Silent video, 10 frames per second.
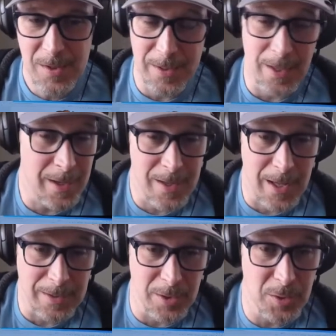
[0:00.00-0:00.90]

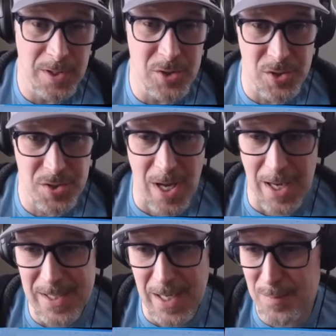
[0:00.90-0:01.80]
I literally just
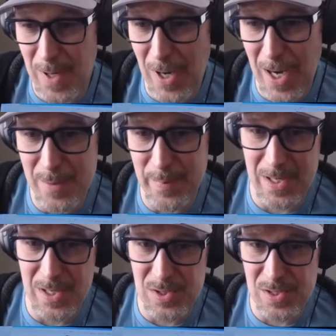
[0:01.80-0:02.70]
contact my riding
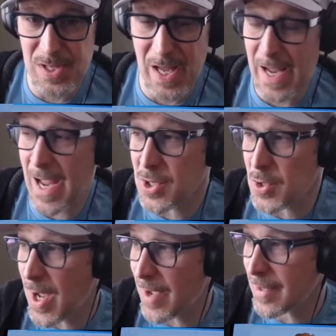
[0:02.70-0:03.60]
buddies and say, hey, do
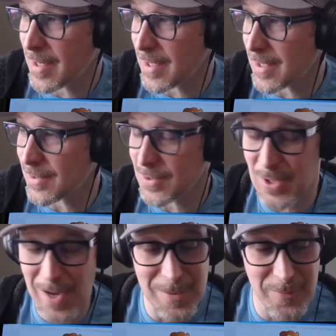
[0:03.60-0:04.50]
you have
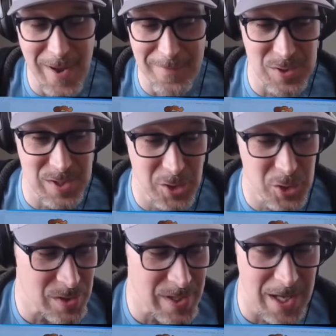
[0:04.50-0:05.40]
any favorite
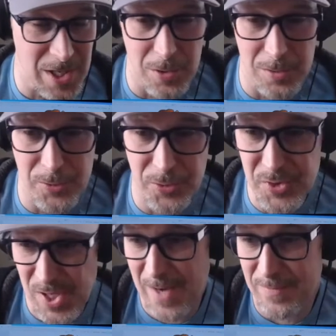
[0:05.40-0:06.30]
sections that you've
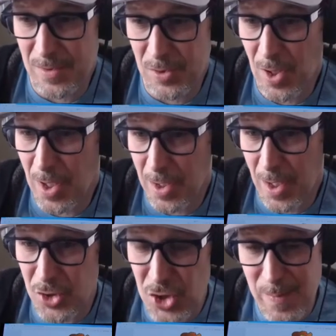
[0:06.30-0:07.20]
saved in
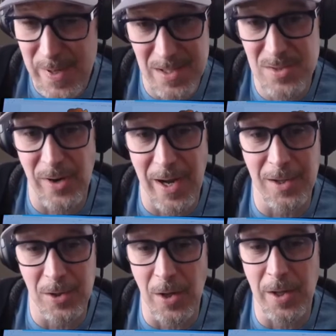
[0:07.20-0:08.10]
a GPS
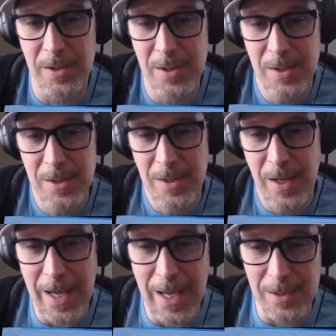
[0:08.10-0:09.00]
file on?
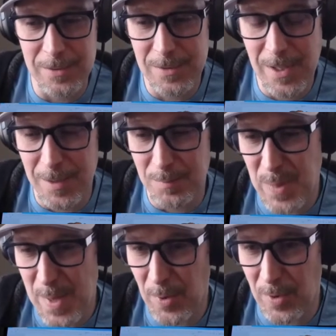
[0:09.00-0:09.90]
And
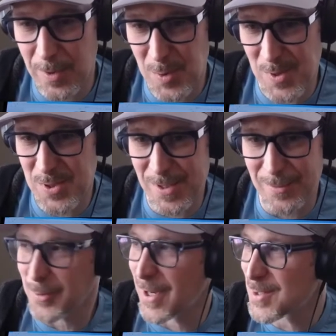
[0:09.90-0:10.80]
people, especially your
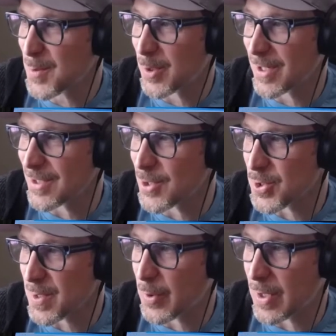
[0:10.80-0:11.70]
friends, are
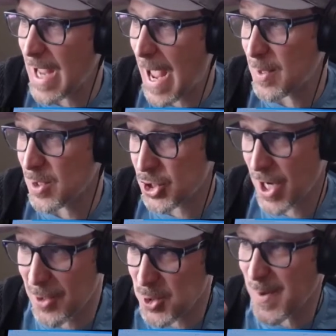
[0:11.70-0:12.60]
usually pretty happy to
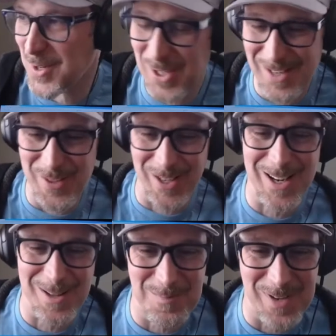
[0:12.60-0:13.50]
share, especially if they're going
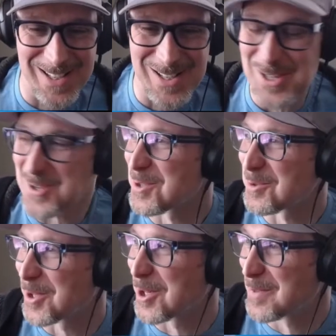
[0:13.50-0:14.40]
to get to use the
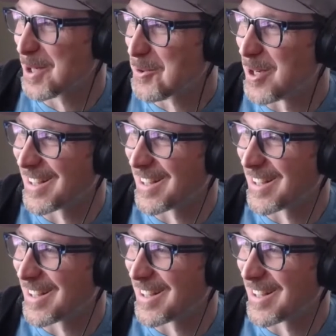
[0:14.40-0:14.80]
road book